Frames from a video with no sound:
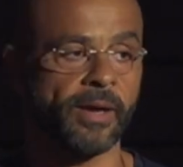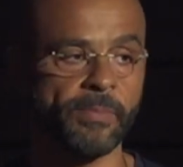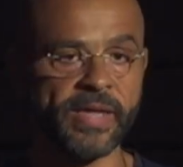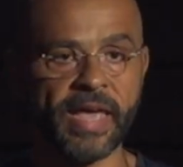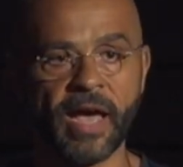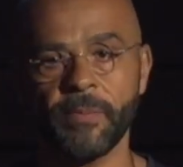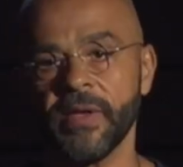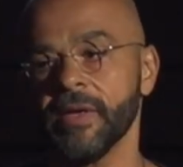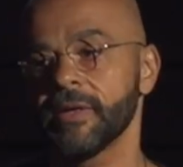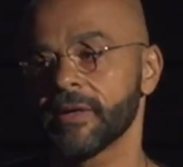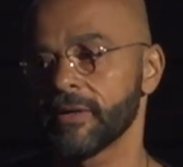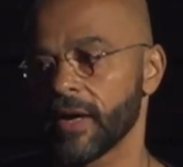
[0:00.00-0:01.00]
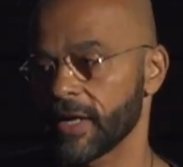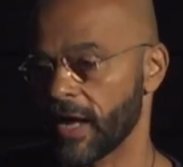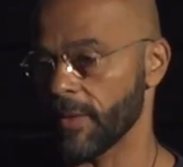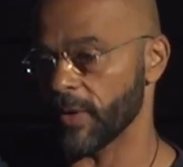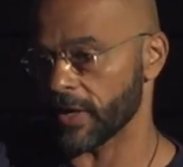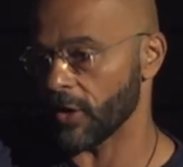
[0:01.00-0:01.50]
Be happy, and
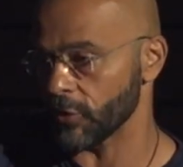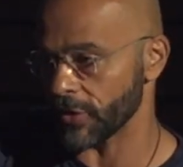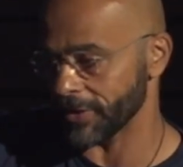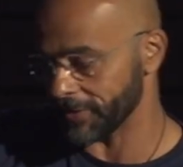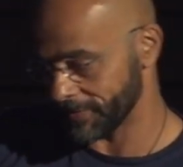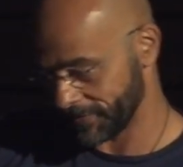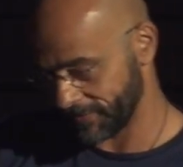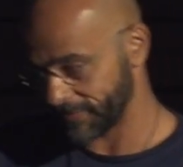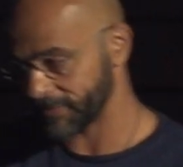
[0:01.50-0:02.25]
I'm around here.